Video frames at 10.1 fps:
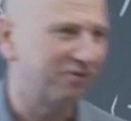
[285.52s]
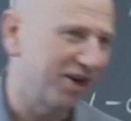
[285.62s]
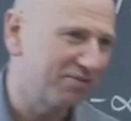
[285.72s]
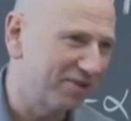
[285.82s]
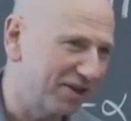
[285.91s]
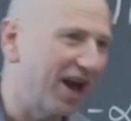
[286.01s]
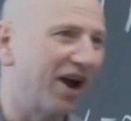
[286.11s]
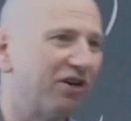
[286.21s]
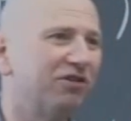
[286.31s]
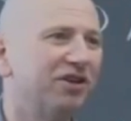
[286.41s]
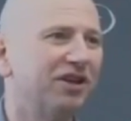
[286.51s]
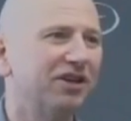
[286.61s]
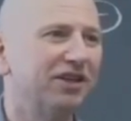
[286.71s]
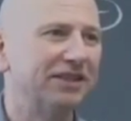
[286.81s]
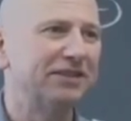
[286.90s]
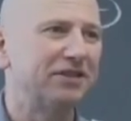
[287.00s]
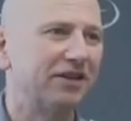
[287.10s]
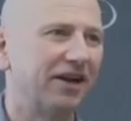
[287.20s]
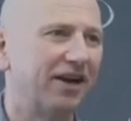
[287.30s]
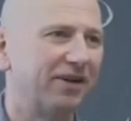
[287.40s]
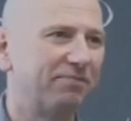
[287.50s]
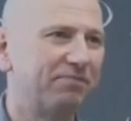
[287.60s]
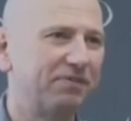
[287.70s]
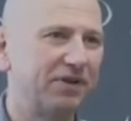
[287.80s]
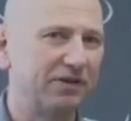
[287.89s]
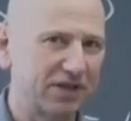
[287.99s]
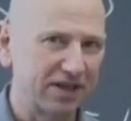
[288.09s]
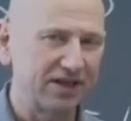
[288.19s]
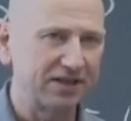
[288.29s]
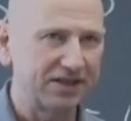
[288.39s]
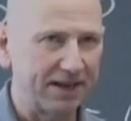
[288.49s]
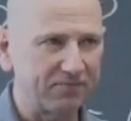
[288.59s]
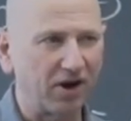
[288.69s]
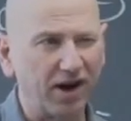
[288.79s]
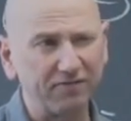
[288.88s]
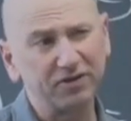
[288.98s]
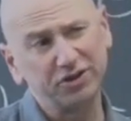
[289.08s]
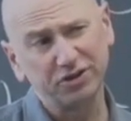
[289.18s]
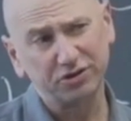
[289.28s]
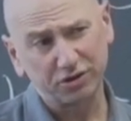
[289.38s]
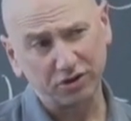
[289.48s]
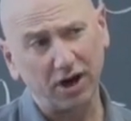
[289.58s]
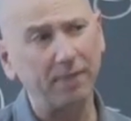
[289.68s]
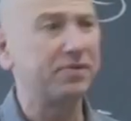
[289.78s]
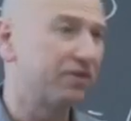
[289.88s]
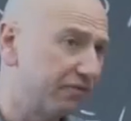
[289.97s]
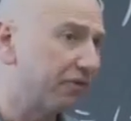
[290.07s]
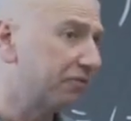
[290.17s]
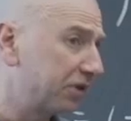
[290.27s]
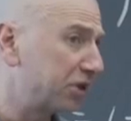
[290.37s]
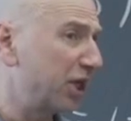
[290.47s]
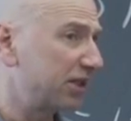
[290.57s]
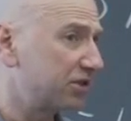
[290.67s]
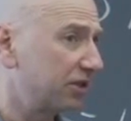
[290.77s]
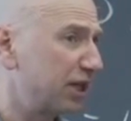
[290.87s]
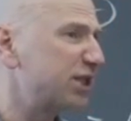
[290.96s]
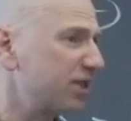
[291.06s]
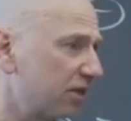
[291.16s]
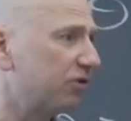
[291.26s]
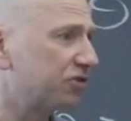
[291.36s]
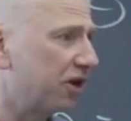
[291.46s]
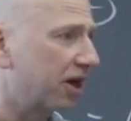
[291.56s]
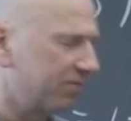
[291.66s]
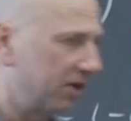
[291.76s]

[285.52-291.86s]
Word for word: quite a bit now. Uh, there's an attempt often to copy the frequentist answer, and that's something we'll talk